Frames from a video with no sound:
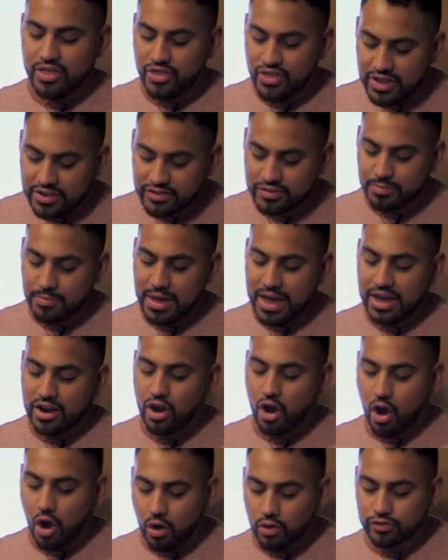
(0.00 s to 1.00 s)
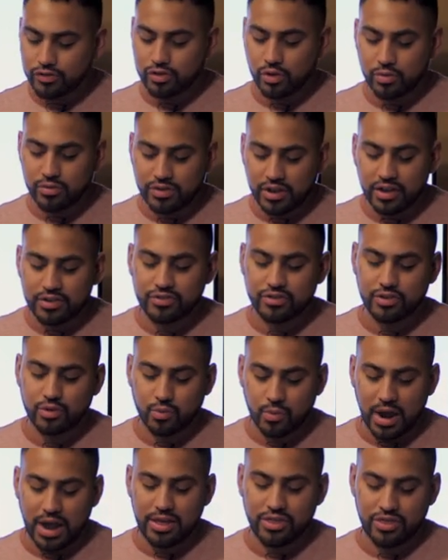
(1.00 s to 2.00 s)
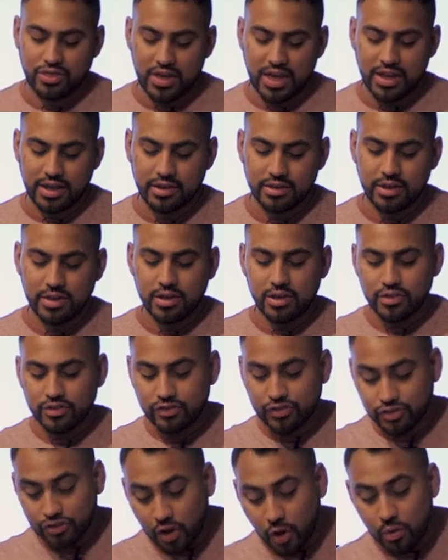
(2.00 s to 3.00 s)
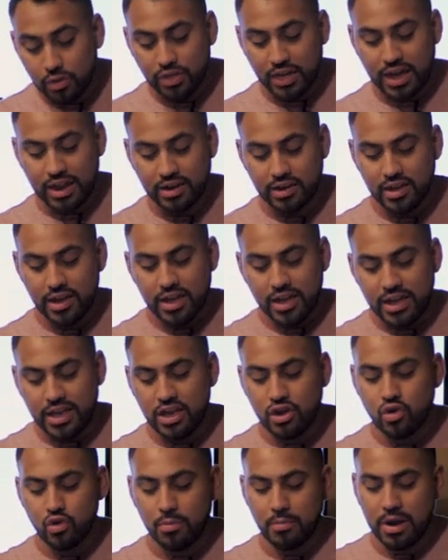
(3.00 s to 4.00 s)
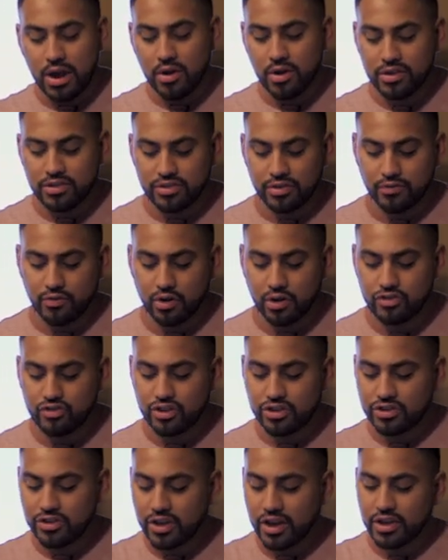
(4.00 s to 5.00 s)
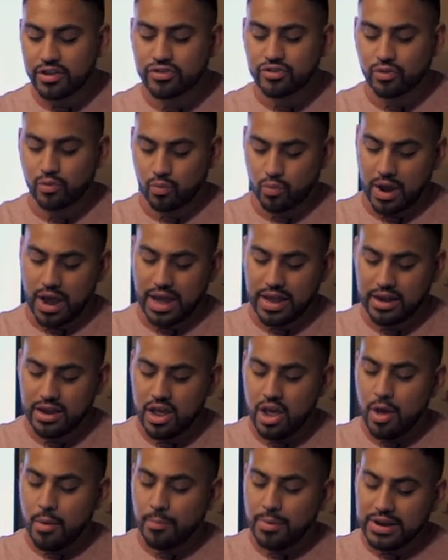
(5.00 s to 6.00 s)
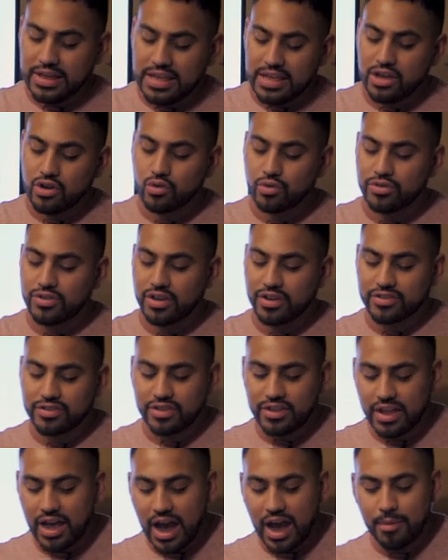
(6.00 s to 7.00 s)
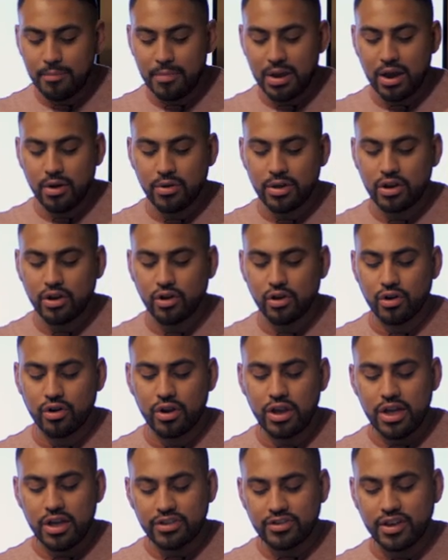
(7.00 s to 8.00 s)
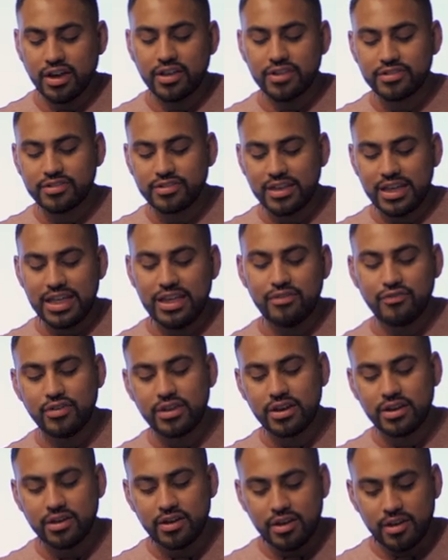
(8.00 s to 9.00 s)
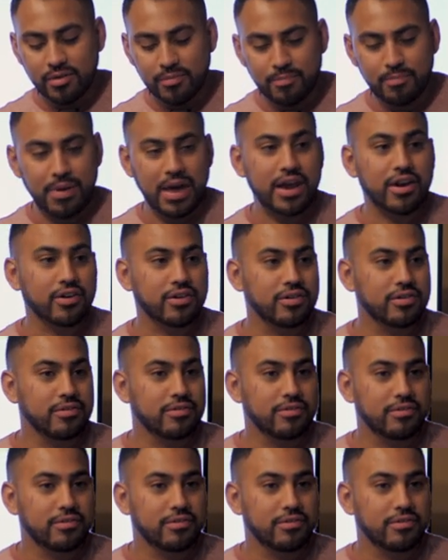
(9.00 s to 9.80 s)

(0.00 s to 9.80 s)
this man also does the right thing. So then, he who marries the virgin does right, but he who does not marry her does even better.